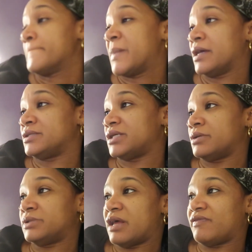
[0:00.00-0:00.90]
Yeah,
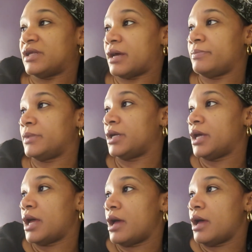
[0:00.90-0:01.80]
so it was definitely time.
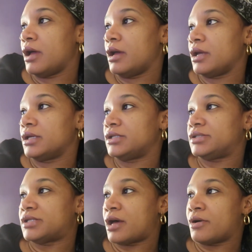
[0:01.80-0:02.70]

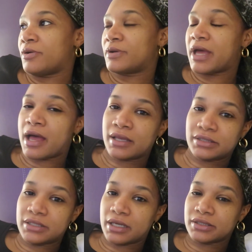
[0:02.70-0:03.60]
So,
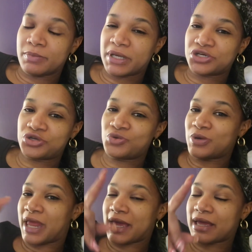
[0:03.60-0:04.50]
guys, yeah. So, make sure you
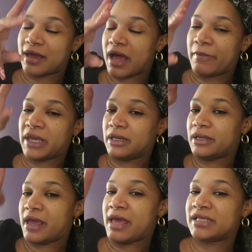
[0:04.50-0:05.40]
like, comment,
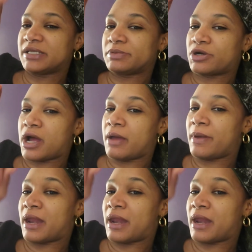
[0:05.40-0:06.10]
and subscribe.